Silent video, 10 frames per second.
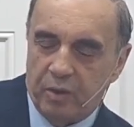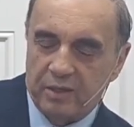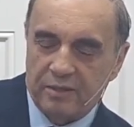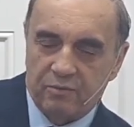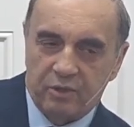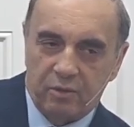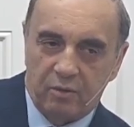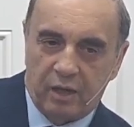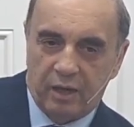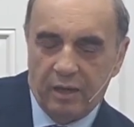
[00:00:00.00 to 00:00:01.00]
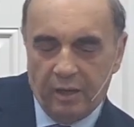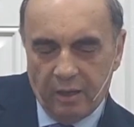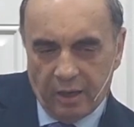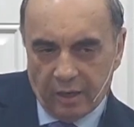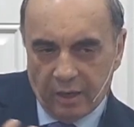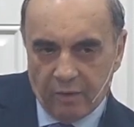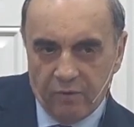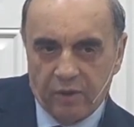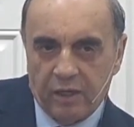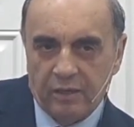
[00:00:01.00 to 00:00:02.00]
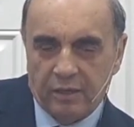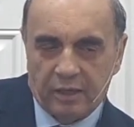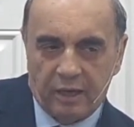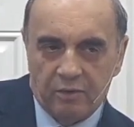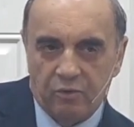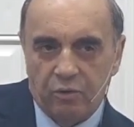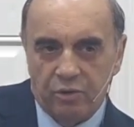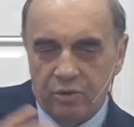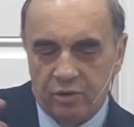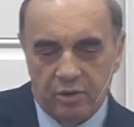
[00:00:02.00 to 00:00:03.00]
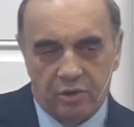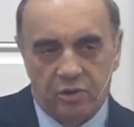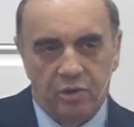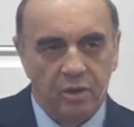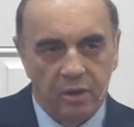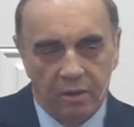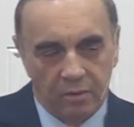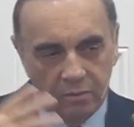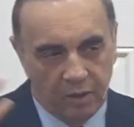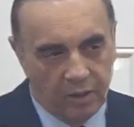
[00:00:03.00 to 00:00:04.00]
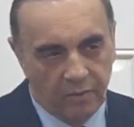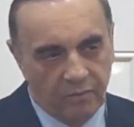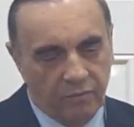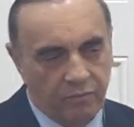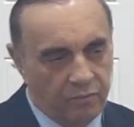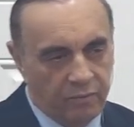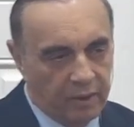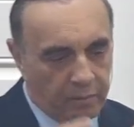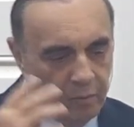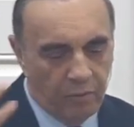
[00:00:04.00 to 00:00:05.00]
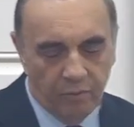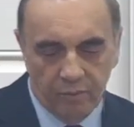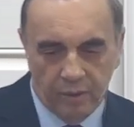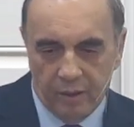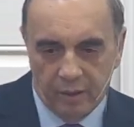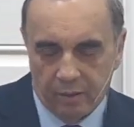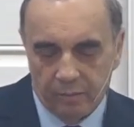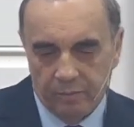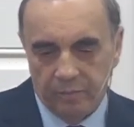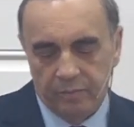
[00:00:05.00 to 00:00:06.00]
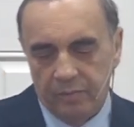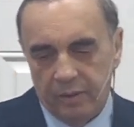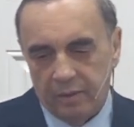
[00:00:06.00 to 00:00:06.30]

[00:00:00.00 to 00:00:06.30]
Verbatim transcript: chemical substance that interferes with the blood multiplication. I'm not going to enter the details here today. There are